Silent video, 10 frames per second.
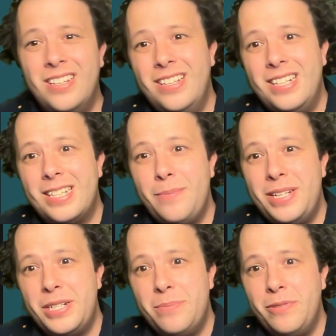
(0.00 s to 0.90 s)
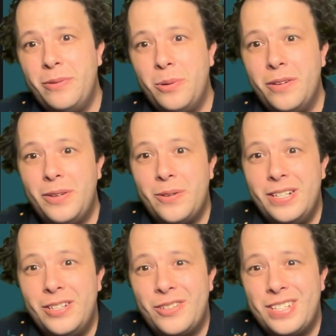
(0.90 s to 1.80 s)
And as I mentioned before, if you're
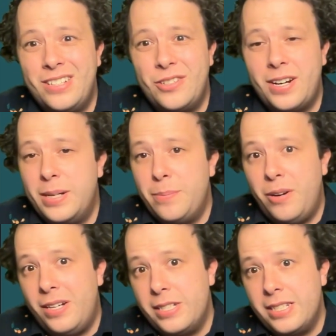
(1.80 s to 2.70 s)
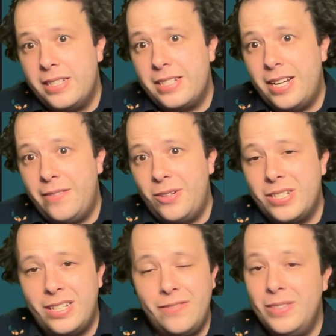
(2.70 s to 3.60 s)
interested in trying to pause it to solve it
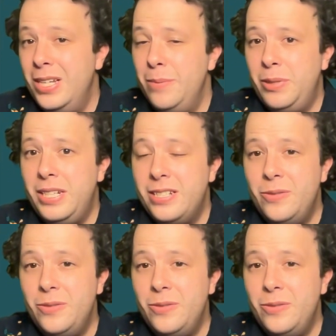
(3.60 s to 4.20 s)
yourself, please do.